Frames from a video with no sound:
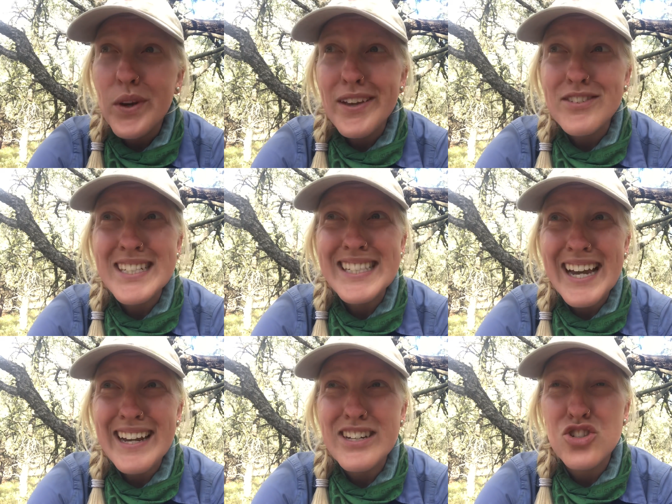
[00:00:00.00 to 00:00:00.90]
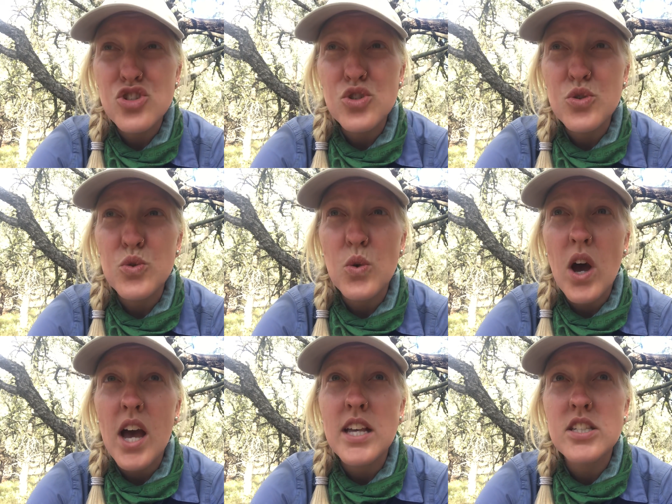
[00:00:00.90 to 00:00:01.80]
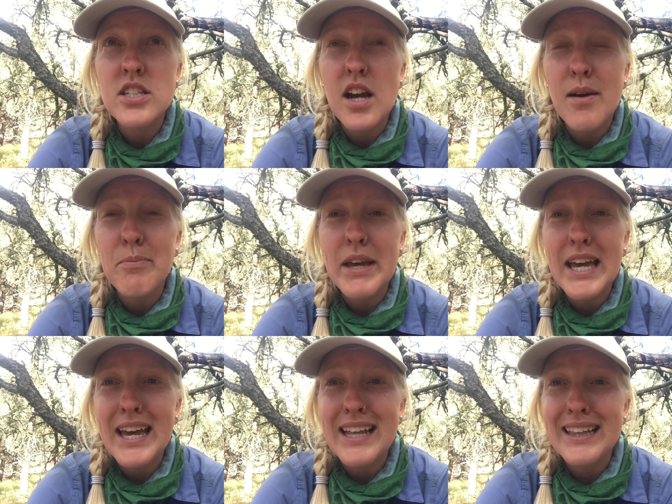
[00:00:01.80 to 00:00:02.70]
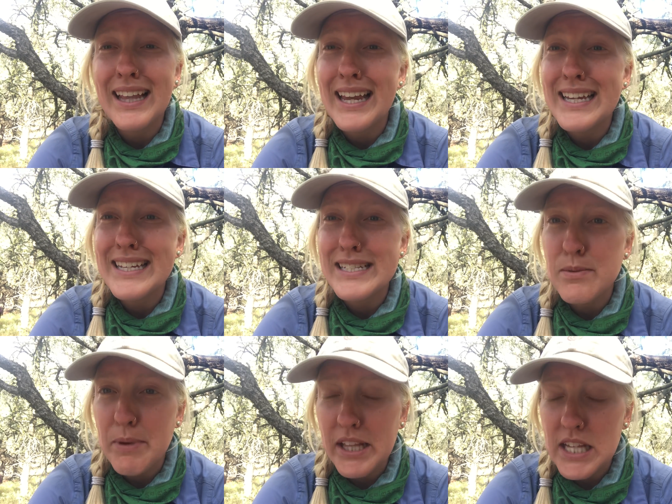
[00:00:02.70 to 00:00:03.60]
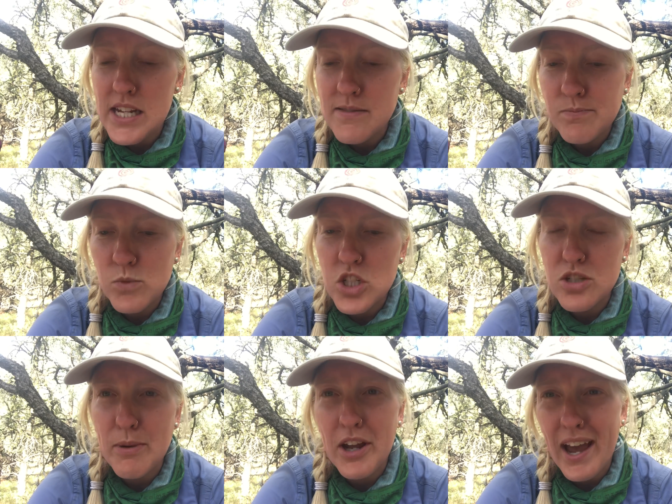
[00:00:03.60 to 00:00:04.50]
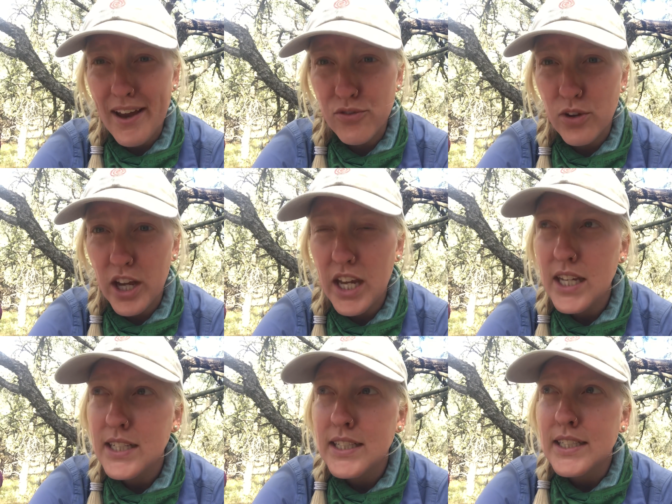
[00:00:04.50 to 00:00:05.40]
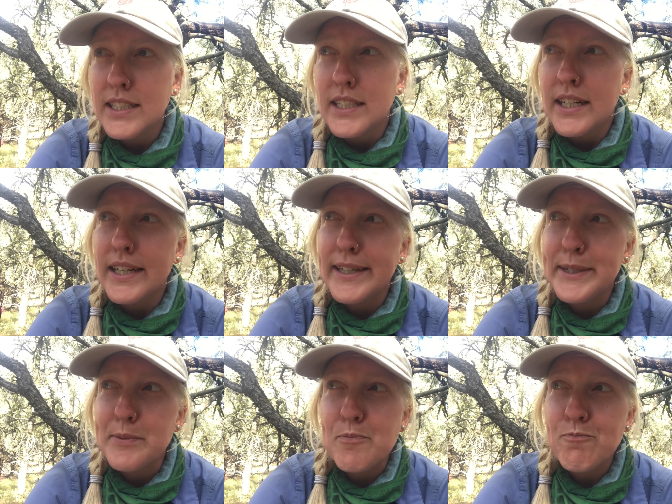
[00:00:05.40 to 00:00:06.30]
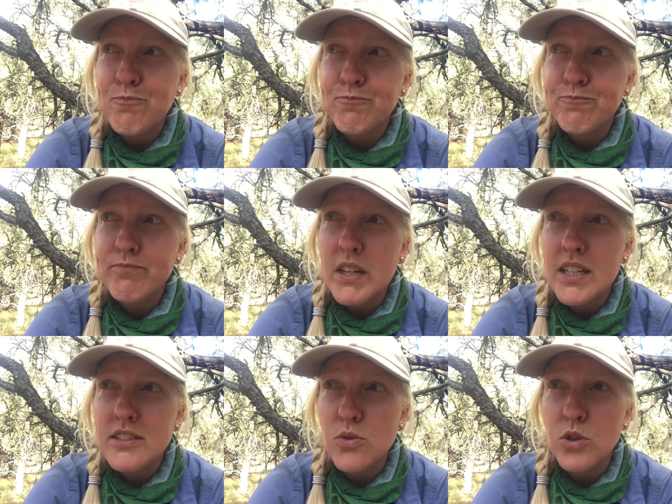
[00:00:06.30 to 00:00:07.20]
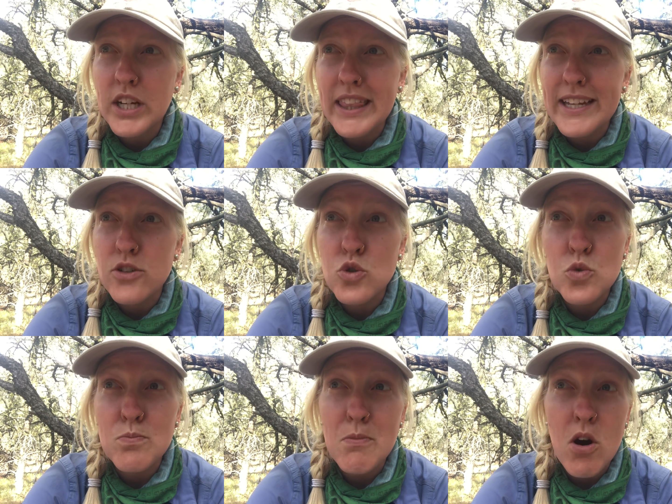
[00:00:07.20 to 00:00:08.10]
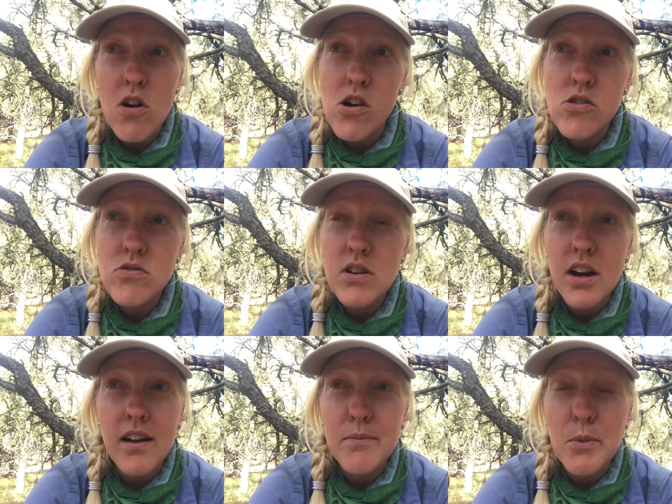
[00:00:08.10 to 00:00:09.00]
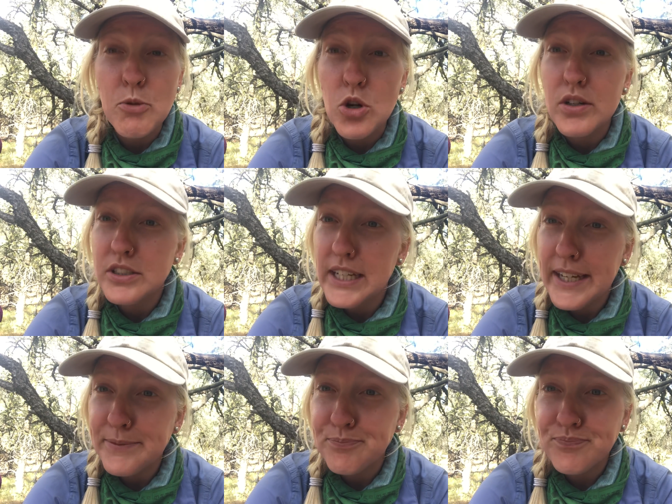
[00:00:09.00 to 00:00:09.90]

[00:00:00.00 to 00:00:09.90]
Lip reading: we have decided to stop at Lake Isabella, which is about halfway. So we'll get there tomorrow on Memorial Day,